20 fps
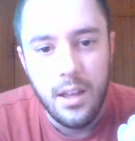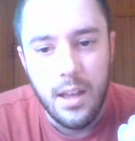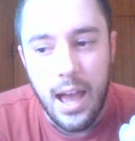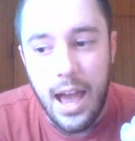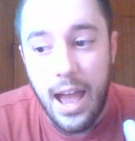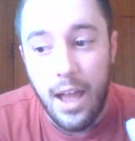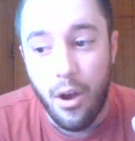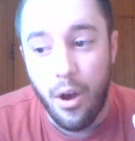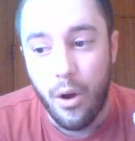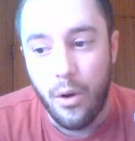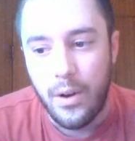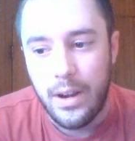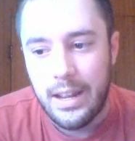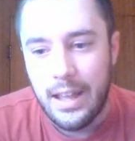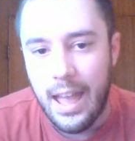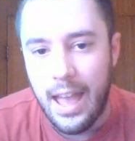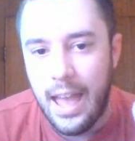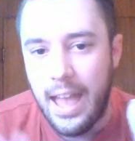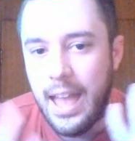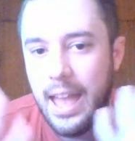I already
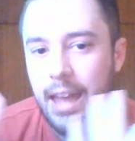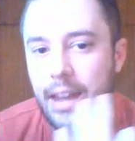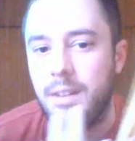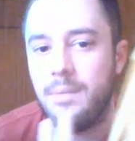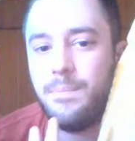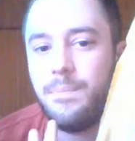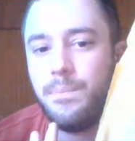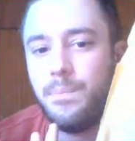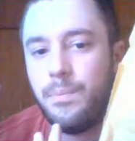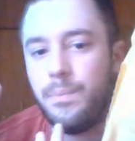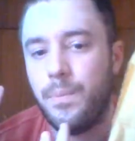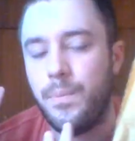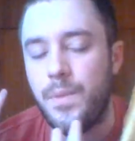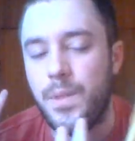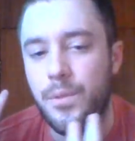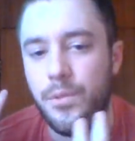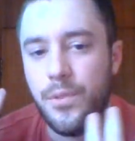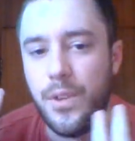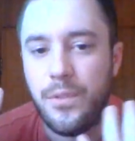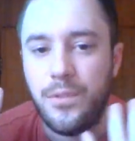had
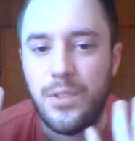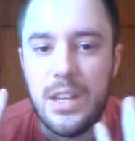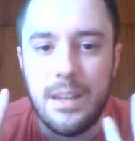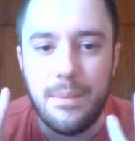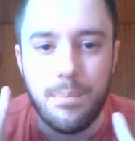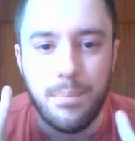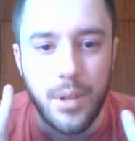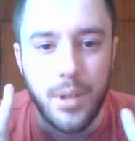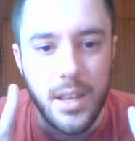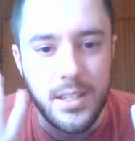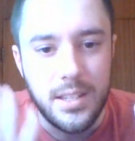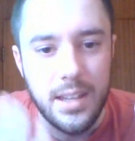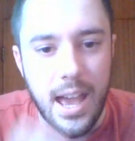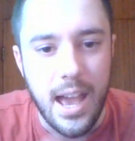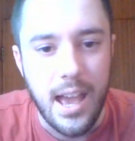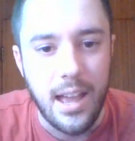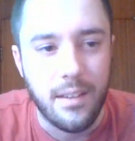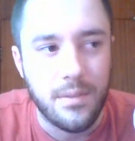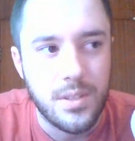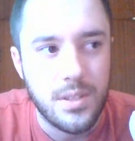50 plus
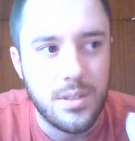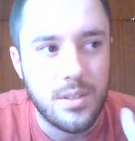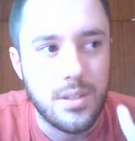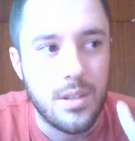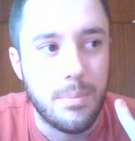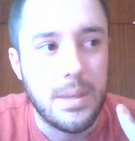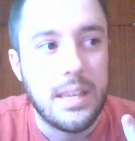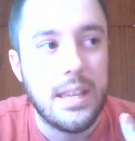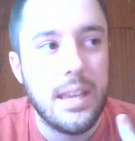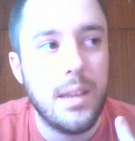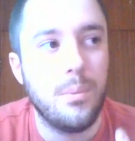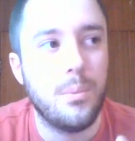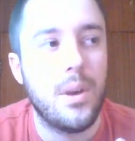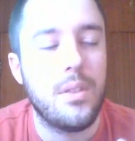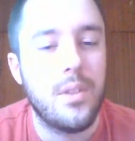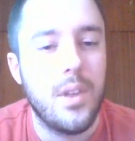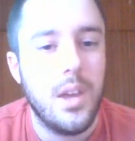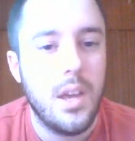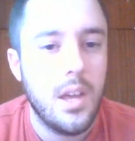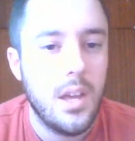knives to begin with,